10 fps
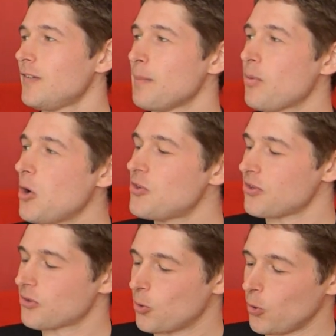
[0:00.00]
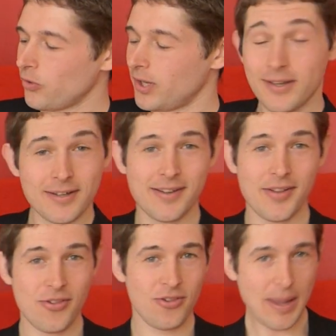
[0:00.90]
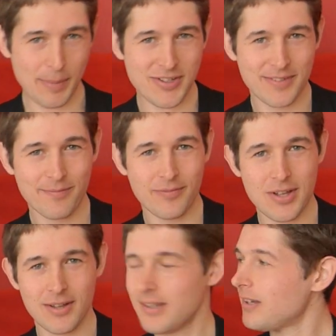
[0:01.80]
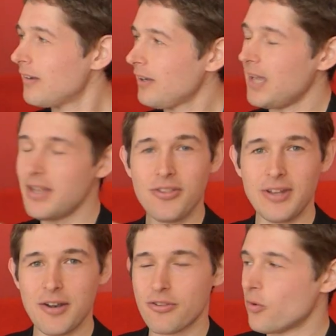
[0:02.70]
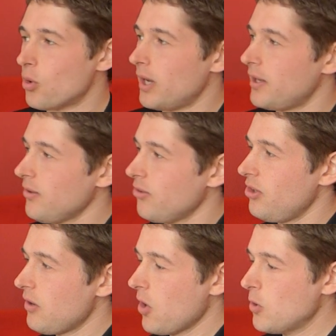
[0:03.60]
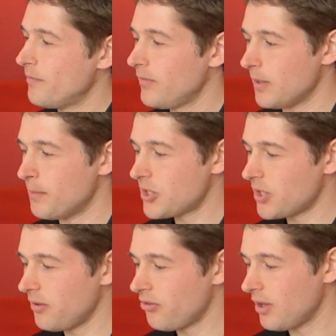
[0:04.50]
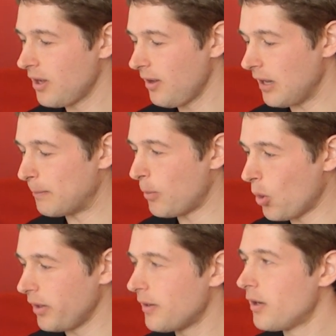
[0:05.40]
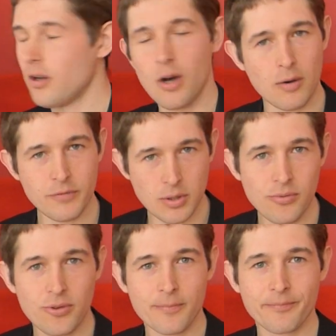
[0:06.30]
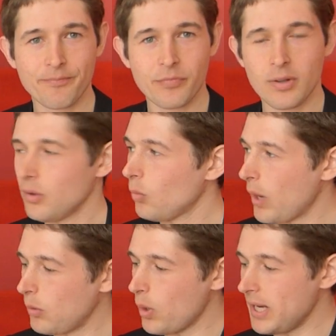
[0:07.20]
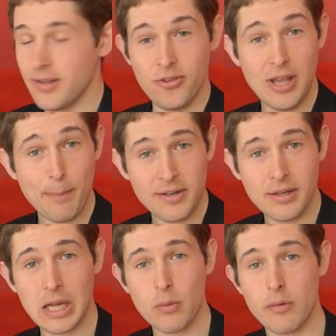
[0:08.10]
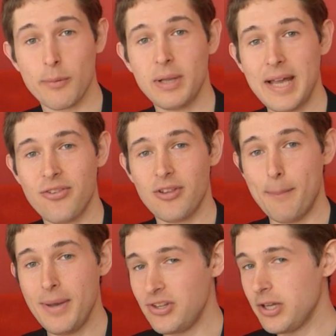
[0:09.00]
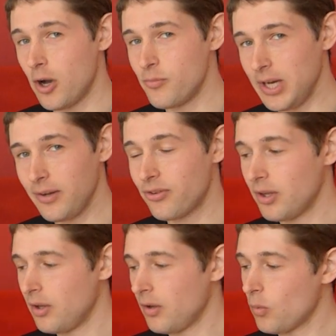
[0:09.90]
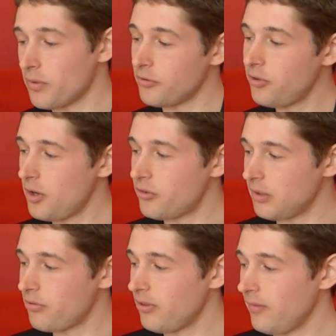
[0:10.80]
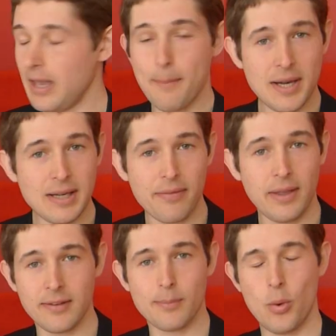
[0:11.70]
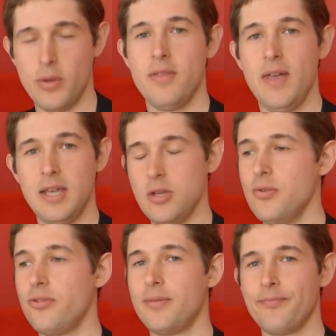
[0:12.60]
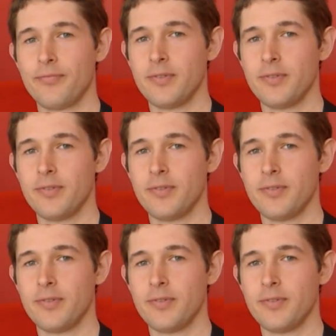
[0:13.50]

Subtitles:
The approach is called Zap It, and that stands for zero emissions at point of use. When we zap it, we replace emitting objects with alternatives that emit nothing at the point that they're used.